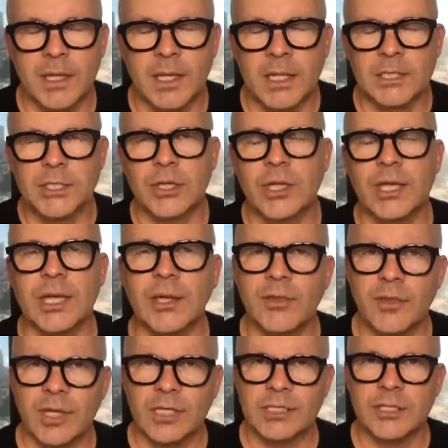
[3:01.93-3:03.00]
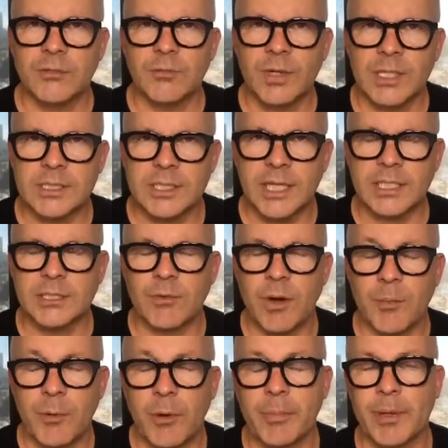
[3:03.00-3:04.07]
So the key things that we're saying to
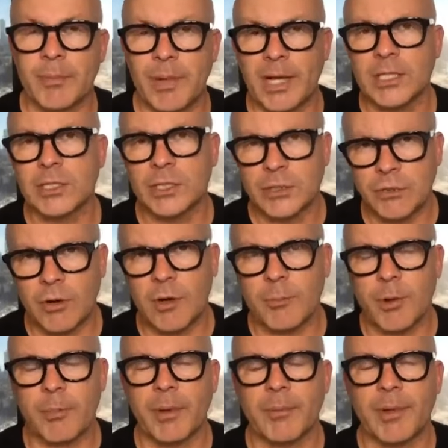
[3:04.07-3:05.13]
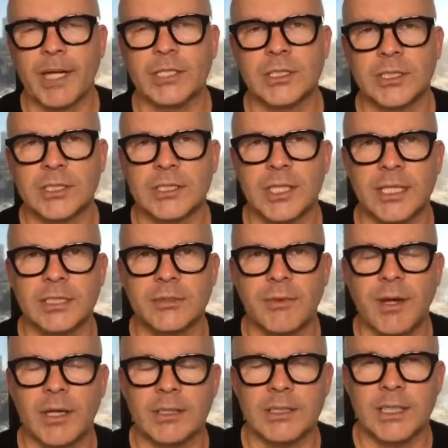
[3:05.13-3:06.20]
our property managers or our property managers are saying to
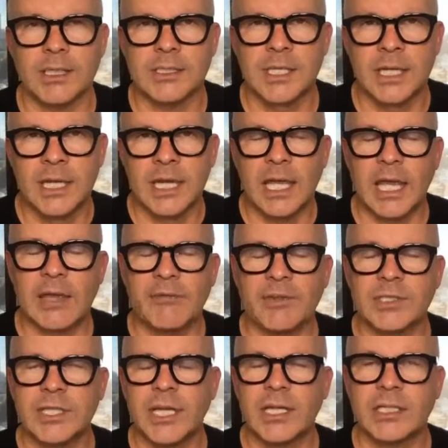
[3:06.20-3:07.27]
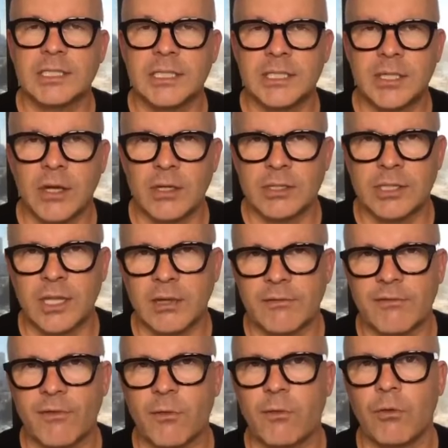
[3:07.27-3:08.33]
us is if a tenant is asking
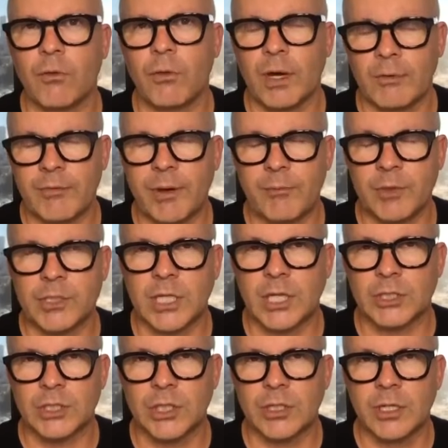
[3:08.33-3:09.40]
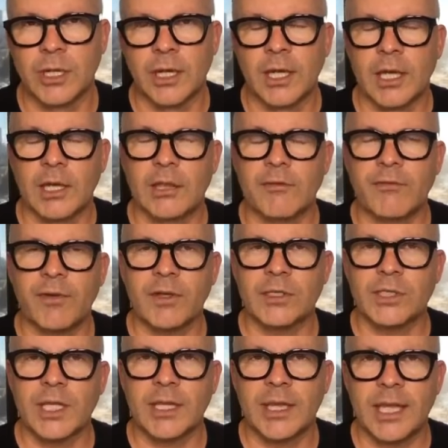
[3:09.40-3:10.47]
for a rent reduction, the
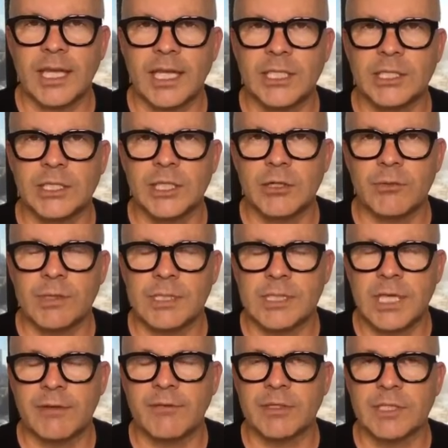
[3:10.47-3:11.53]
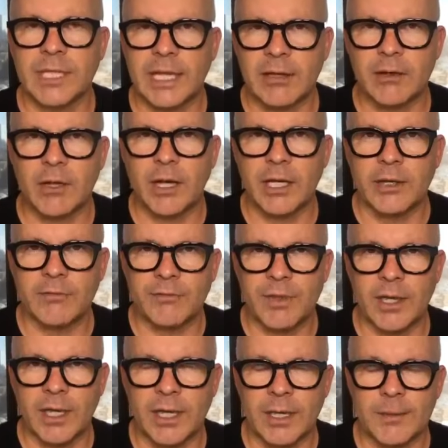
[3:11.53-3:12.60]
first thing they need to do is give us an outline of
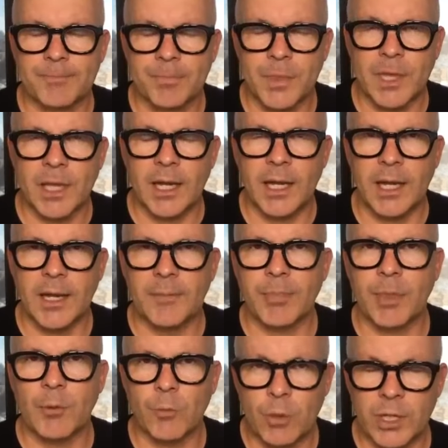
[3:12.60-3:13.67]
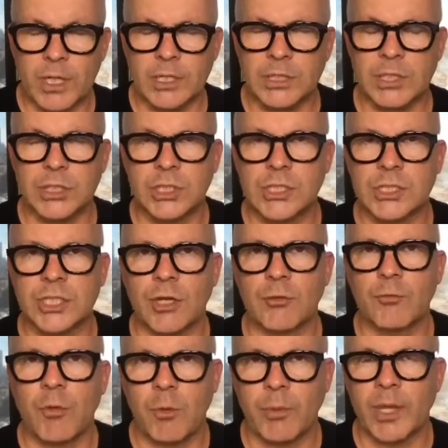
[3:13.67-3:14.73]
their um, work conditions. So,
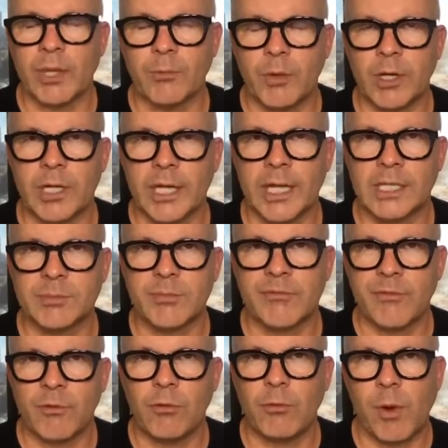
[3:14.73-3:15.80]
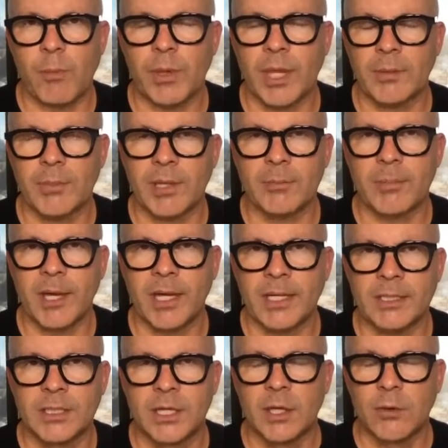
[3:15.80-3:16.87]
what were they working as before? What were they being
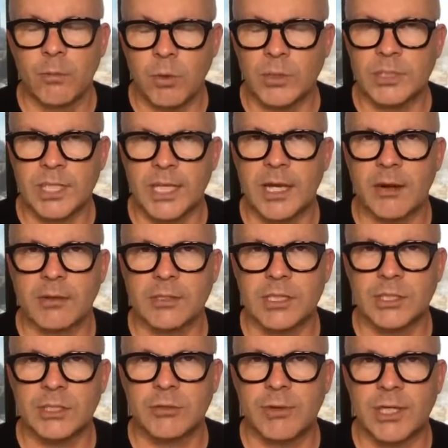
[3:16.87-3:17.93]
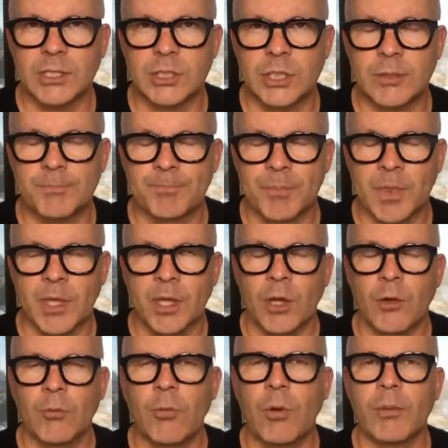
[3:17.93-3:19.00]
paid? What's their current situation?
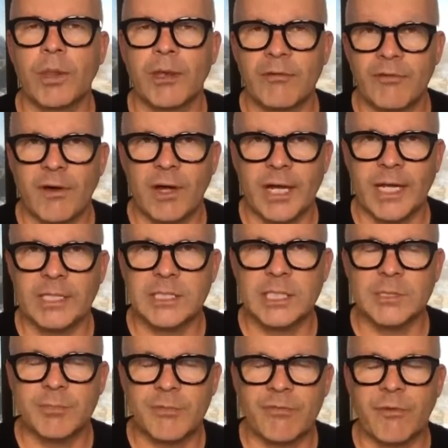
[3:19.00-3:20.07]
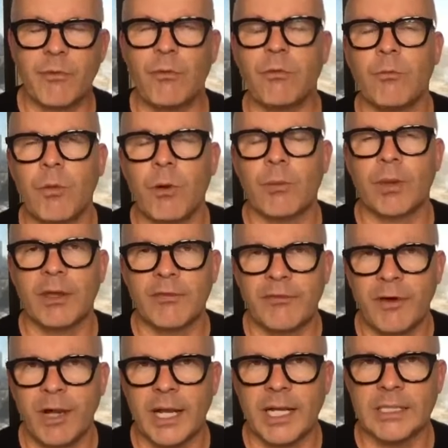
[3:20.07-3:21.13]
What were their finances before? What were their
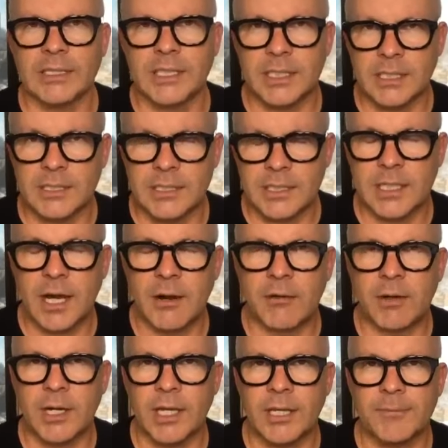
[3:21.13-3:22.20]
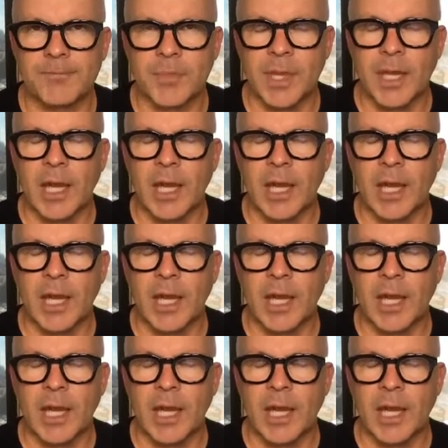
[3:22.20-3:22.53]
finances currently?